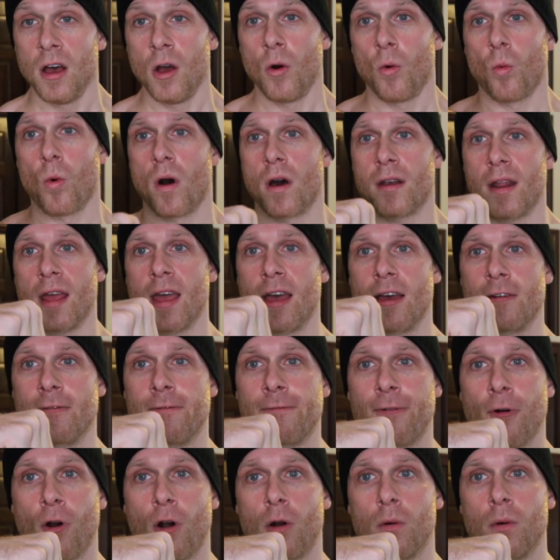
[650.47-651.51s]
One hand
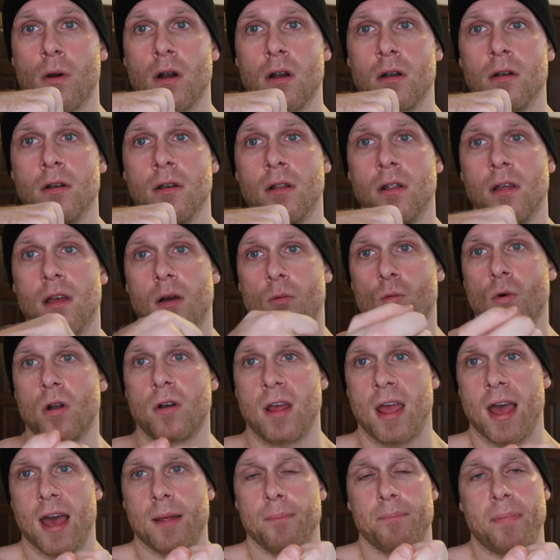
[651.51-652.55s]
forward, one
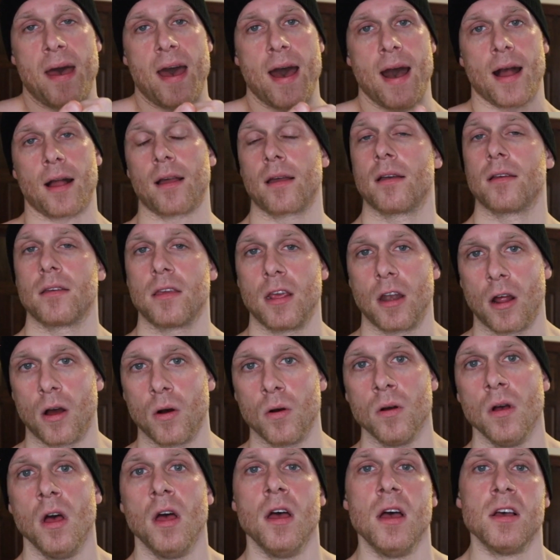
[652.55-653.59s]
hand back, you know.